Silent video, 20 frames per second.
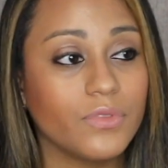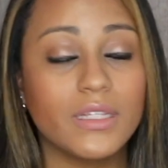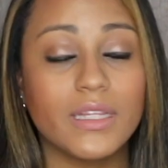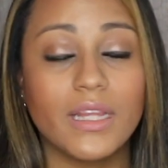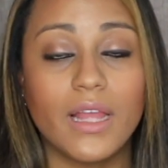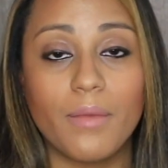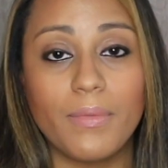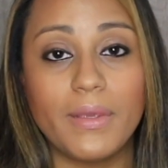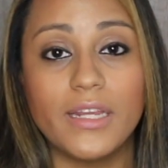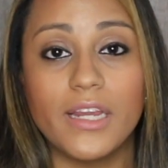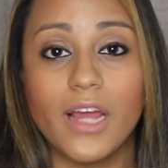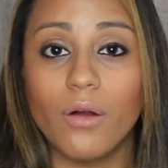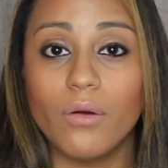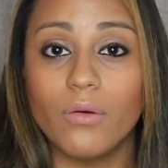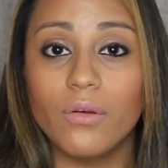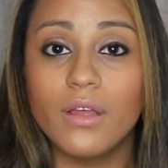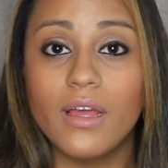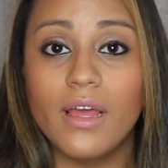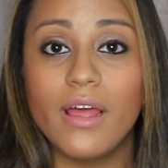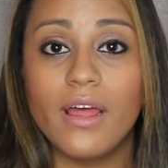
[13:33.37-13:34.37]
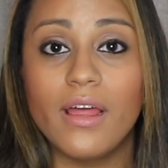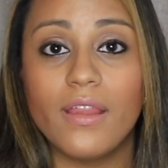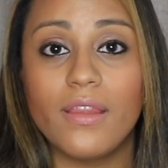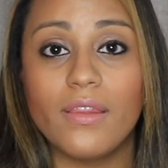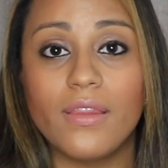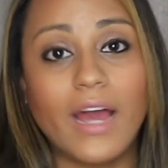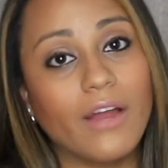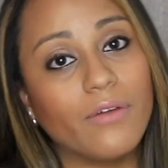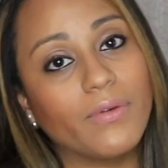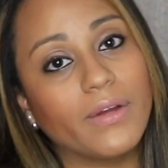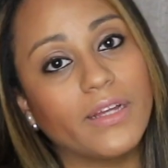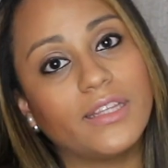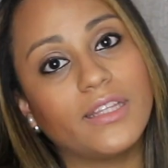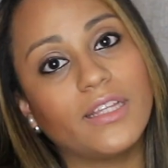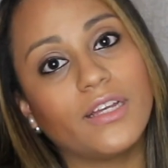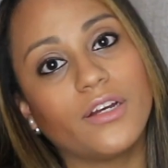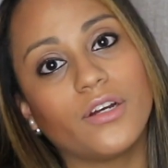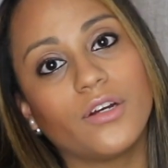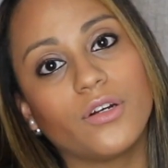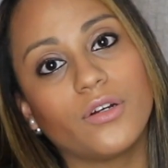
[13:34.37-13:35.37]
let me know. That right
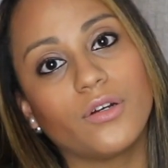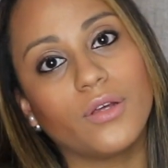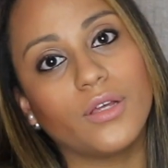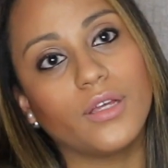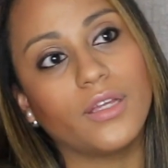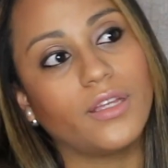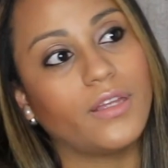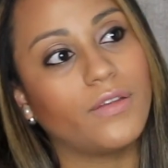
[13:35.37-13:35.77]
there